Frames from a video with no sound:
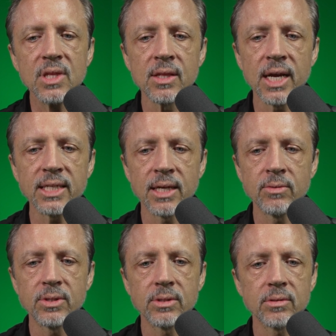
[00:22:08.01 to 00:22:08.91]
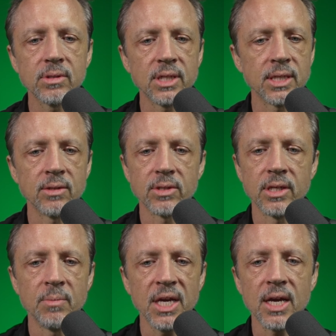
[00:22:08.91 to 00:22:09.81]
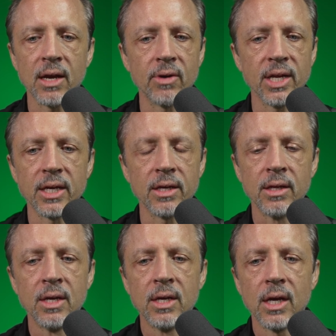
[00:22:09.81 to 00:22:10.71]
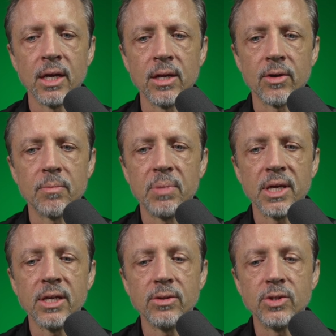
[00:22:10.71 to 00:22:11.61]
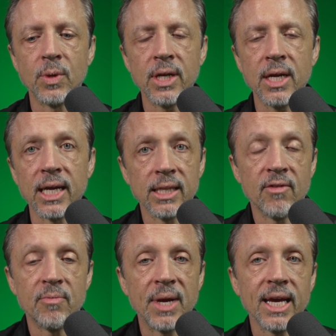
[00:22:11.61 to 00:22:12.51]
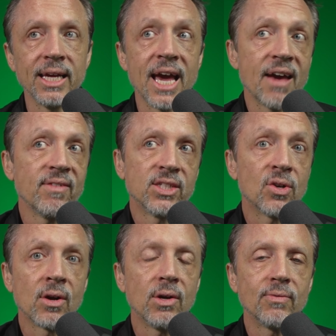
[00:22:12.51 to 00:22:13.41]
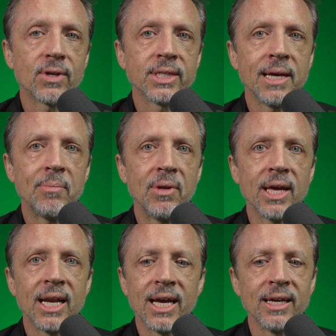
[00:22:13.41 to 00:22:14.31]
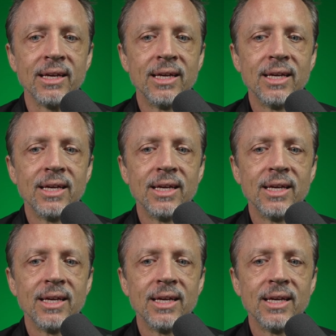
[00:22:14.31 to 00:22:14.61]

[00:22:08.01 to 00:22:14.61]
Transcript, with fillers: that yeah, sounds that sounds good to me i don't need a another big huge one. I love my Yavin Stronghold, for example, and I